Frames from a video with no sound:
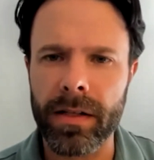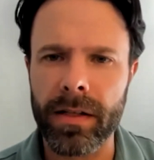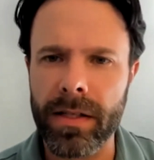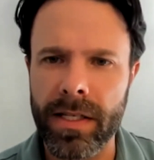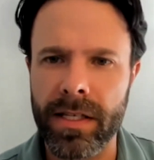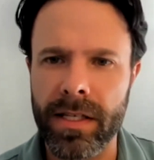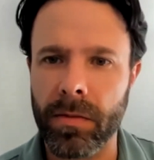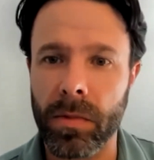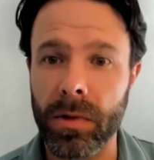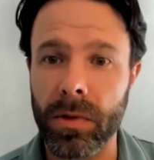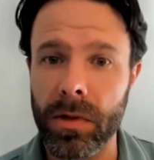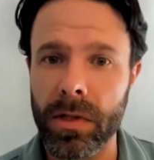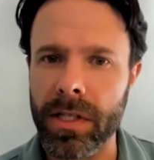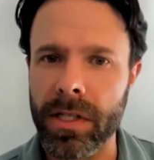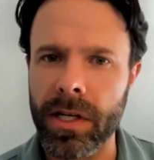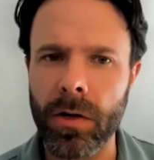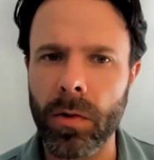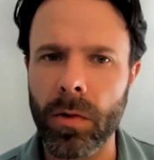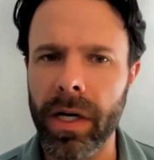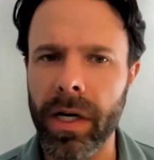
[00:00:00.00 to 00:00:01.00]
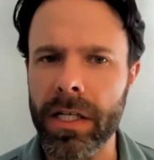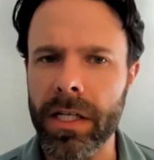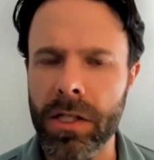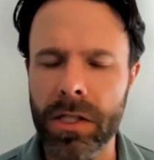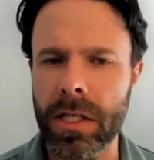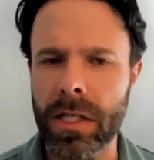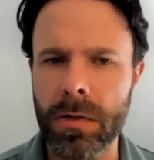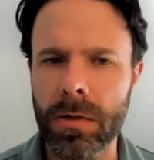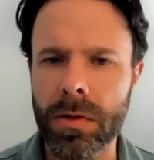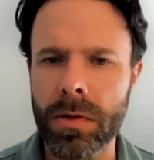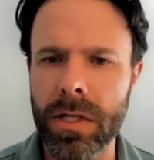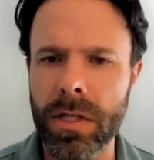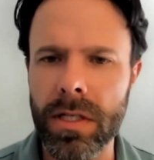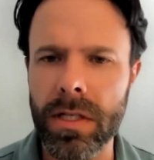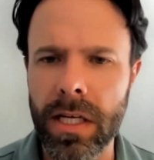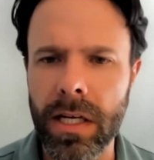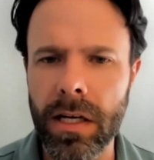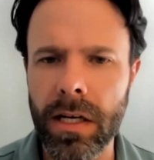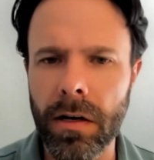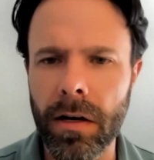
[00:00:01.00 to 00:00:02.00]
similar tier one
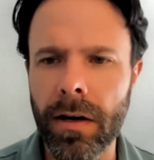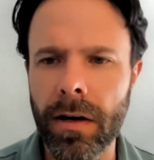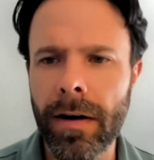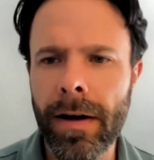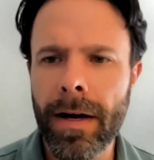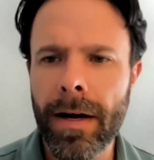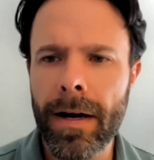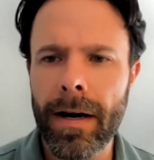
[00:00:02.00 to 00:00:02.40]
institutions here,